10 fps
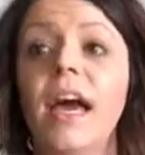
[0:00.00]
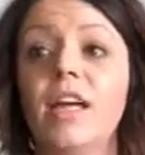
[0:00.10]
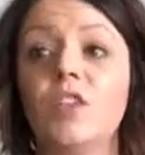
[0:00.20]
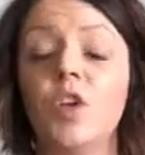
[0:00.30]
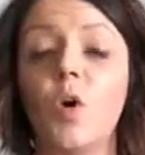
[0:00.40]

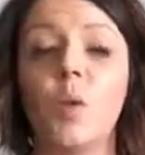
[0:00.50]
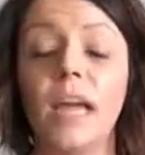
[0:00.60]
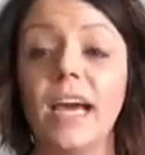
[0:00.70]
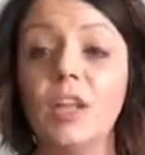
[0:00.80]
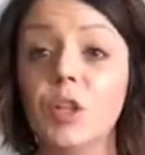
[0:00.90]
And so when
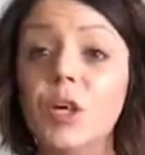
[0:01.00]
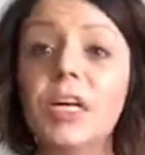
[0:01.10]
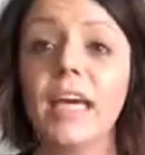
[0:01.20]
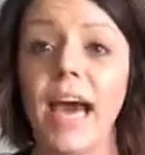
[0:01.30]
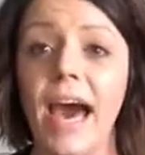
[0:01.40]
I
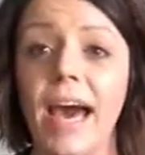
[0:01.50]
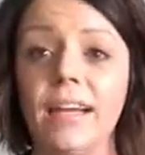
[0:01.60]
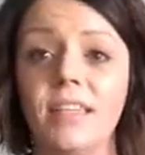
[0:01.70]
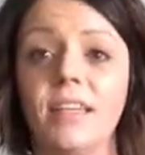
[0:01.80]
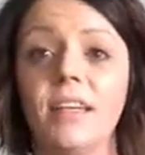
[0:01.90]
look
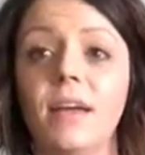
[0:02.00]
at